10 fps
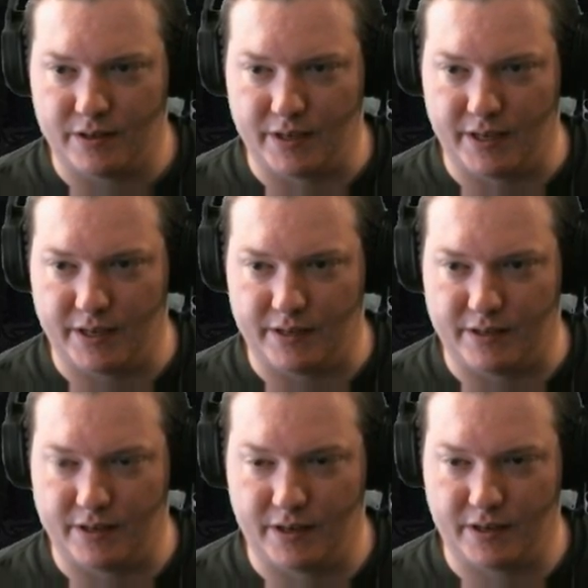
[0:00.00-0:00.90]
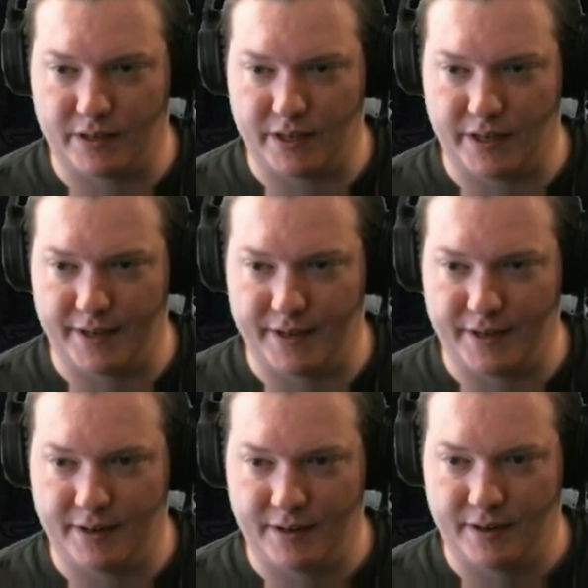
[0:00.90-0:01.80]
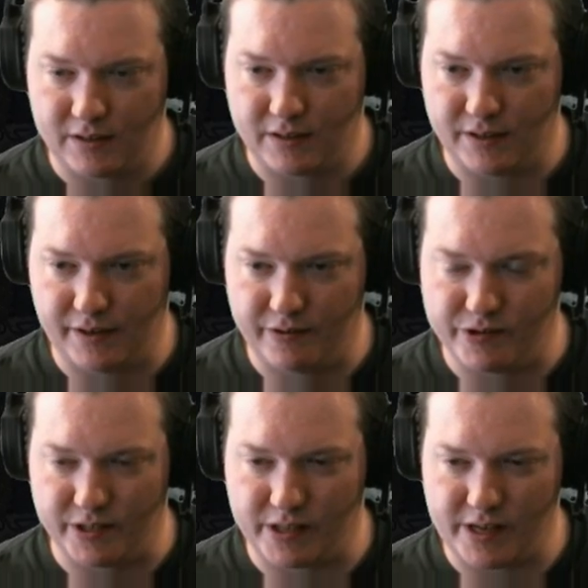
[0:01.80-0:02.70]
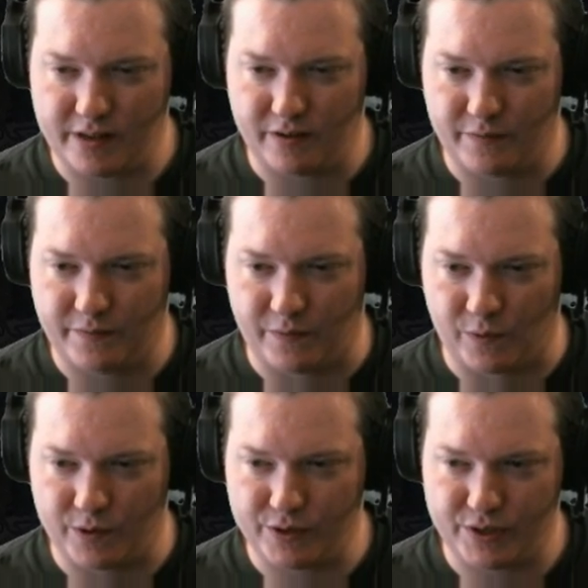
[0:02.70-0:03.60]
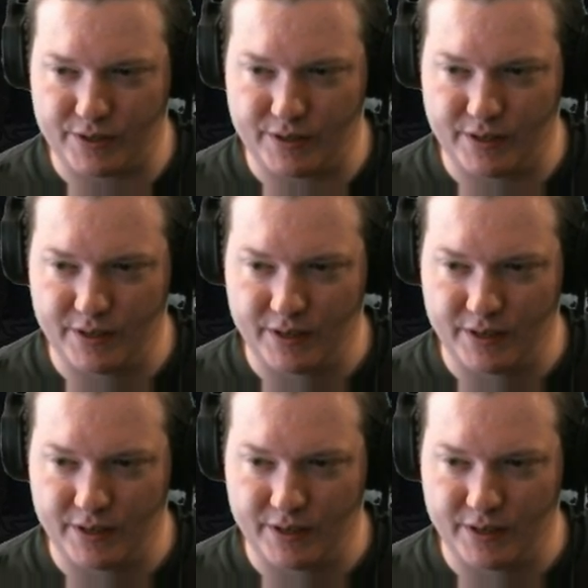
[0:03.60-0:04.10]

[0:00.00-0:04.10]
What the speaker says: And Duncan can use lethal force